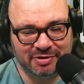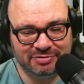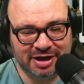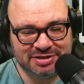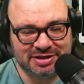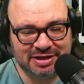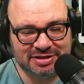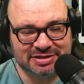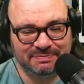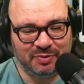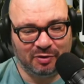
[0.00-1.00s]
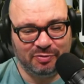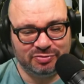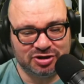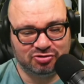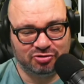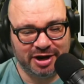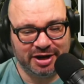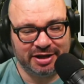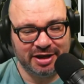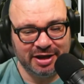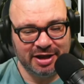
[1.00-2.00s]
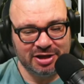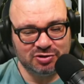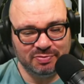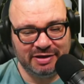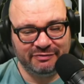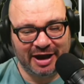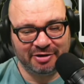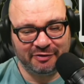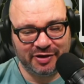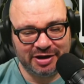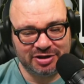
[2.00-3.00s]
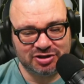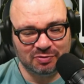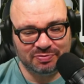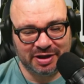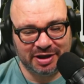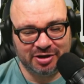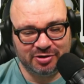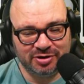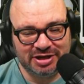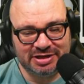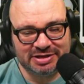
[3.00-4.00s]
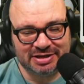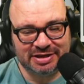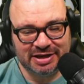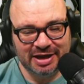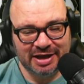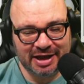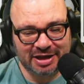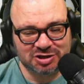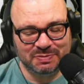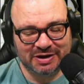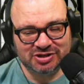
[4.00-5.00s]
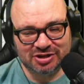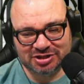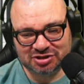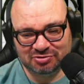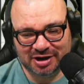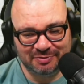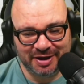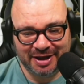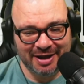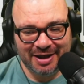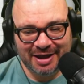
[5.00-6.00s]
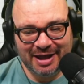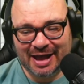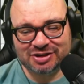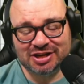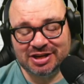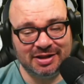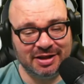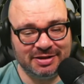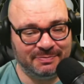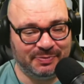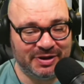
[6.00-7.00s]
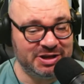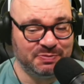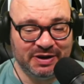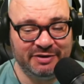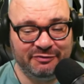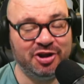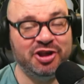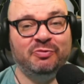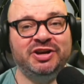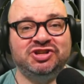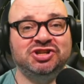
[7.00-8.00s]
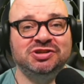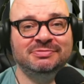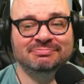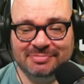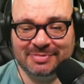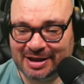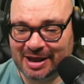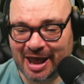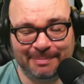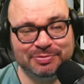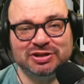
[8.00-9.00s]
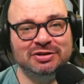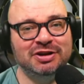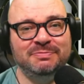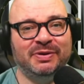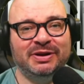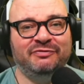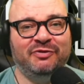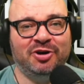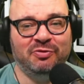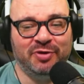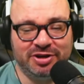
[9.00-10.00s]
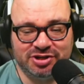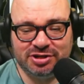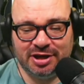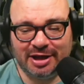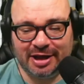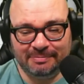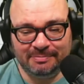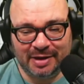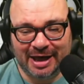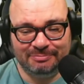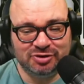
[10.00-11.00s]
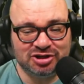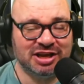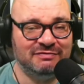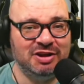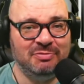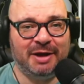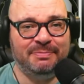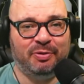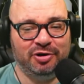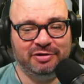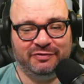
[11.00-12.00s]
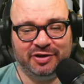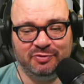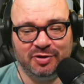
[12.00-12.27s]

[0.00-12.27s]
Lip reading: yesterday and said Botman was training, so may have aggravated something and could easily get specialists straight away. Ashley, please believe what you wish. Absolutely believe what you wish. I'm just giving you my point of view.